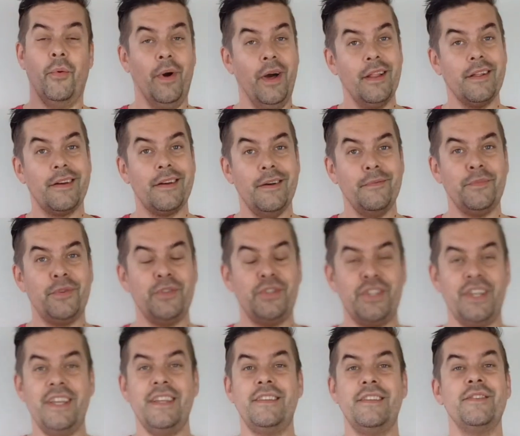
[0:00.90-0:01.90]
Welcome to
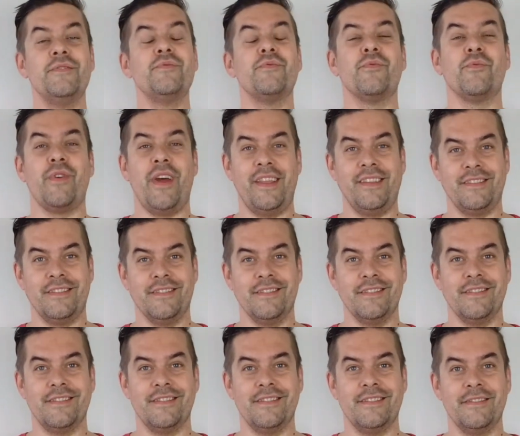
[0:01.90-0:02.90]
GT
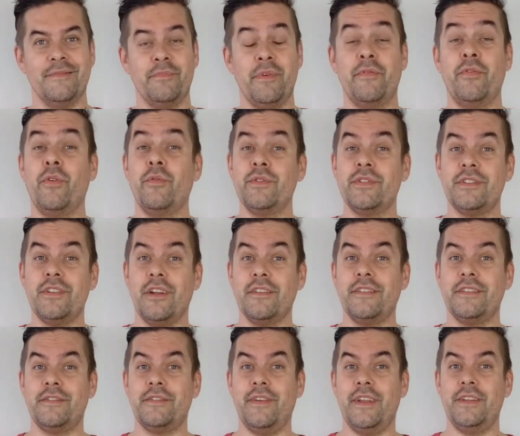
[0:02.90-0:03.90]
Races. Before we
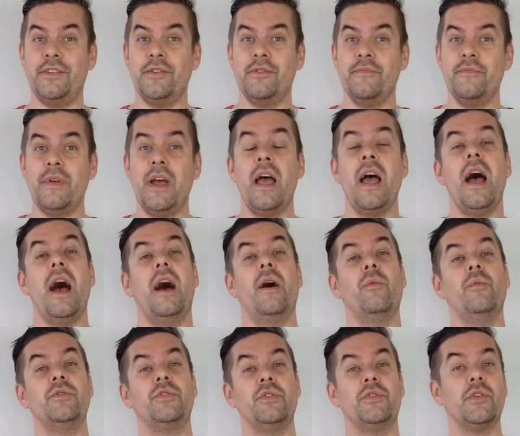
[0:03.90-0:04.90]
start this video, I
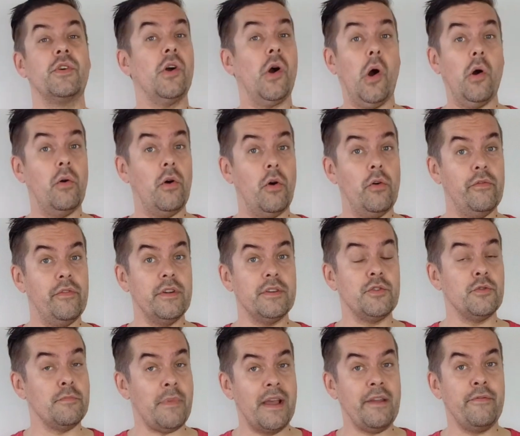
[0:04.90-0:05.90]
want you to go over
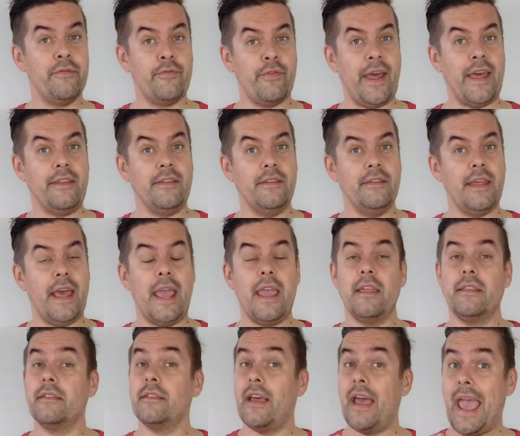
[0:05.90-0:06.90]
to my friend
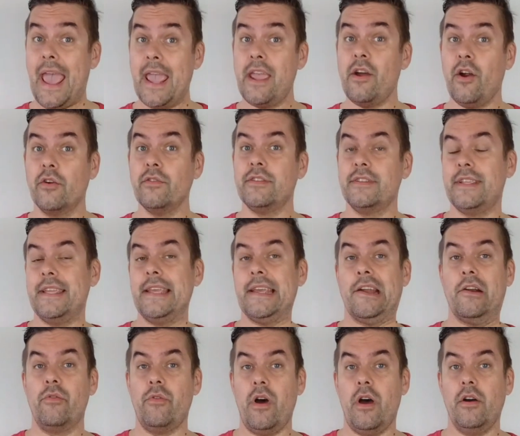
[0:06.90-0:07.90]
at ARC
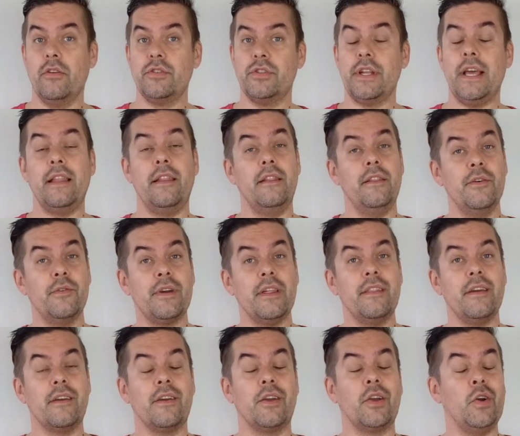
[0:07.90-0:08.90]
Garage and look
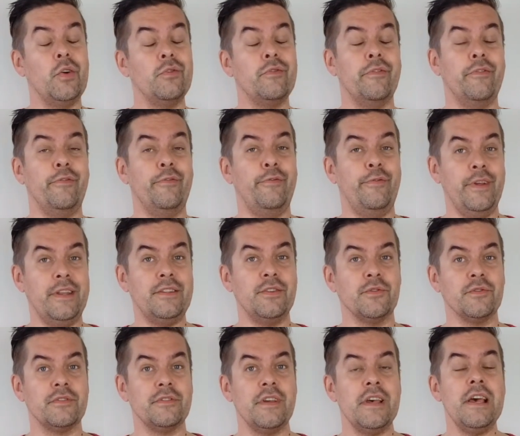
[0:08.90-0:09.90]
at the good
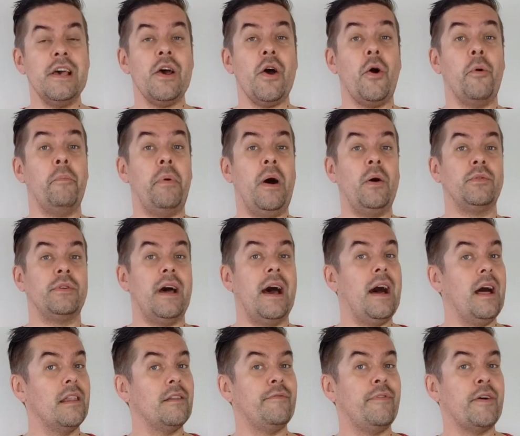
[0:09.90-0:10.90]
videos about
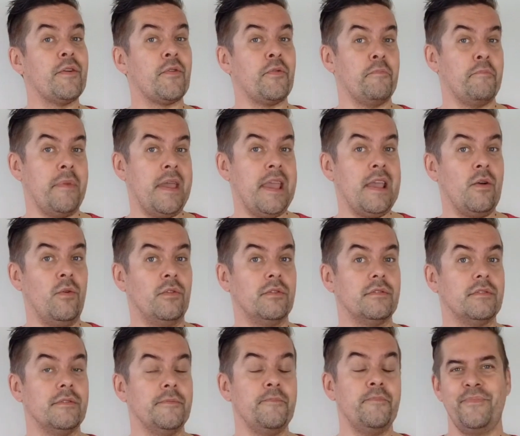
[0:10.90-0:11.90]
Alfa
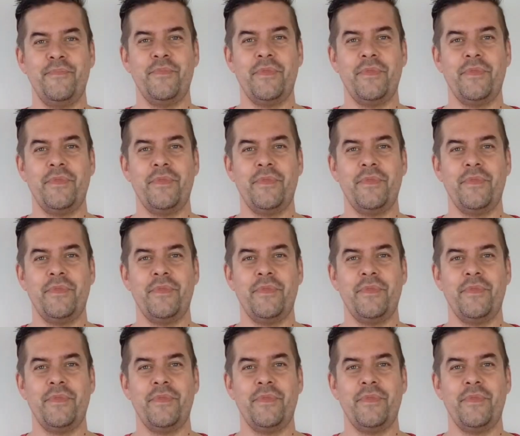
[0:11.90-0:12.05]
Romeos.